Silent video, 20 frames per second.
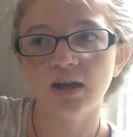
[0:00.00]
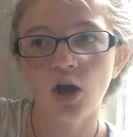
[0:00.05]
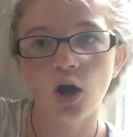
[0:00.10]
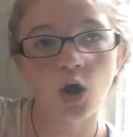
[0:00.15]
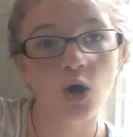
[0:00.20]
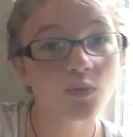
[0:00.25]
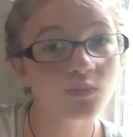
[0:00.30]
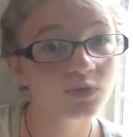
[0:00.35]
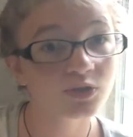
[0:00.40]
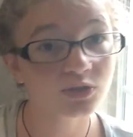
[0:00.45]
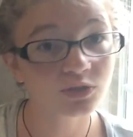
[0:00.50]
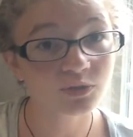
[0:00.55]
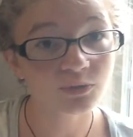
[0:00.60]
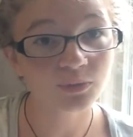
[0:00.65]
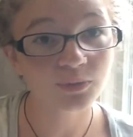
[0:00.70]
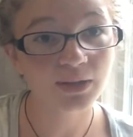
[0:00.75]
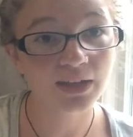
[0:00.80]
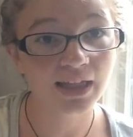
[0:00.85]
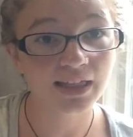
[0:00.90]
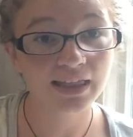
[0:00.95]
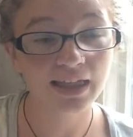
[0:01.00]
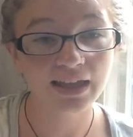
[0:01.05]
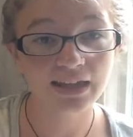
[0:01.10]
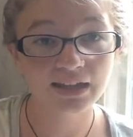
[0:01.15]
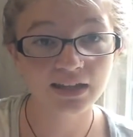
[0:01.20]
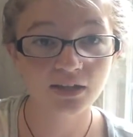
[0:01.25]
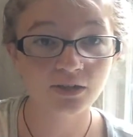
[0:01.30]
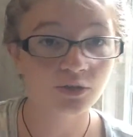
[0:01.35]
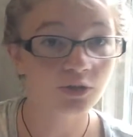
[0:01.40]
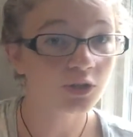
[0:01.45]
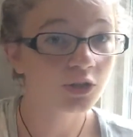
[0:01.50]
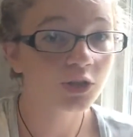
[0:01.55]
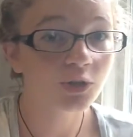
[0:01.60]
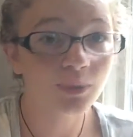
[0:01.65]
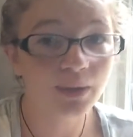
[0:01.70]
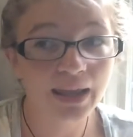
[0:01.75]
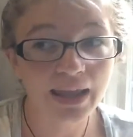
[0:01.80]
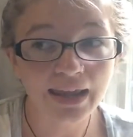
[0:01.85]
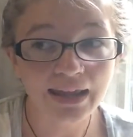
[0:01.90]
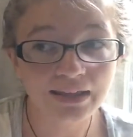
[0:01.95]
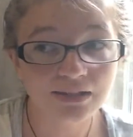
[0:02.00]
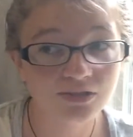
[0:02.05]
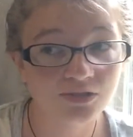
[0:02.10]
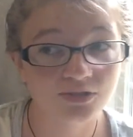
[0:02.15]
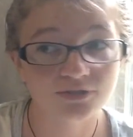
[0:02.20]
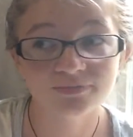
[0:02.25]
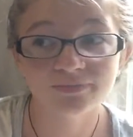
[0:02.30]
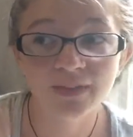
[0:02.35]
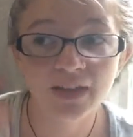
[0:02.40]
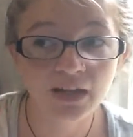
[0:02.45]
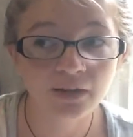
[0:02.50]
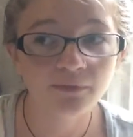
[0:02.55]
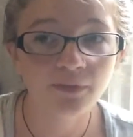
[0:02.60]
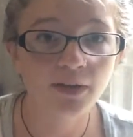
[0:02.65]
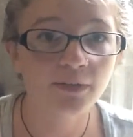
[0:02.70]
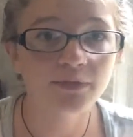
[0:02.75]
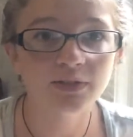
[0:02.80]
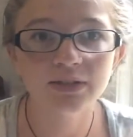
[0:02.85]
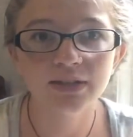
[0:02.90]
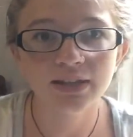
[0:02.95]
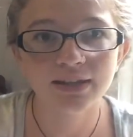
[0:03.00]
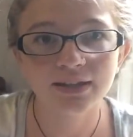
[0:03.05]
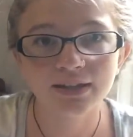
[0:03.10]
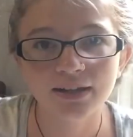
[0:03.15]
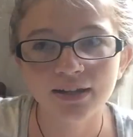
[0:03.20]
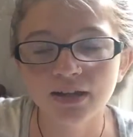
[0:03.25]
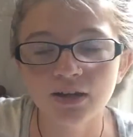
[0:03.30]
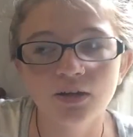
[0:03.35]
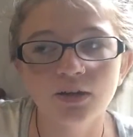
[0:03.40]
homeschool related or Q&As, or if I ever like